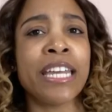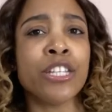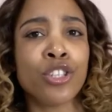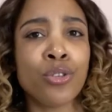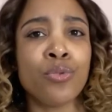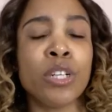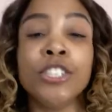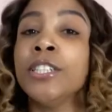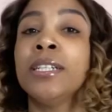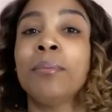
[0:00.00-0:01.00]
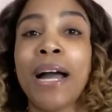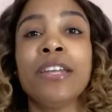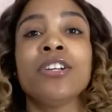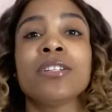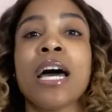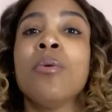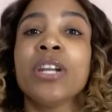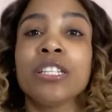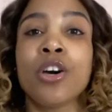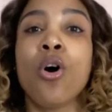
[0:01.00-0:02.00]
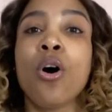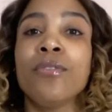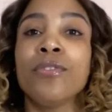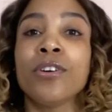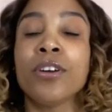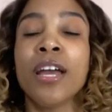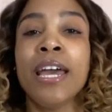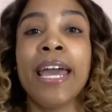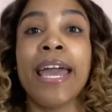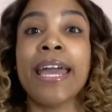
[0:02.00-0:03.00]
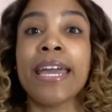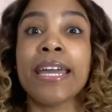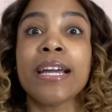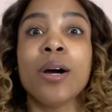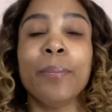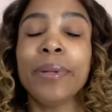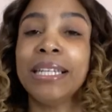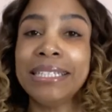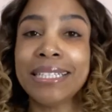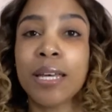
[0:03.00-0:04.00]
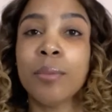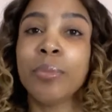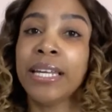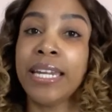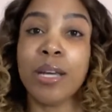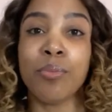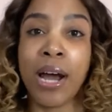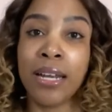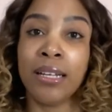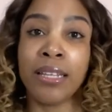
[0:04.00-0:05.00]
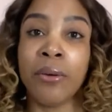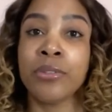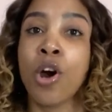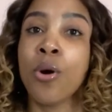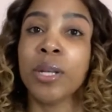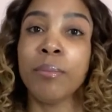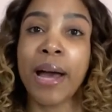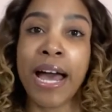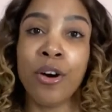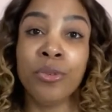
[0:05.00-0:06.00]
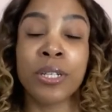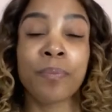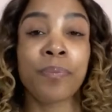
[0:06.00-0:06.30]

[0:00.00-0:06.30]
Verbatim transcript: in into agenda binders, I wanted to offer a complete planning product that was already bound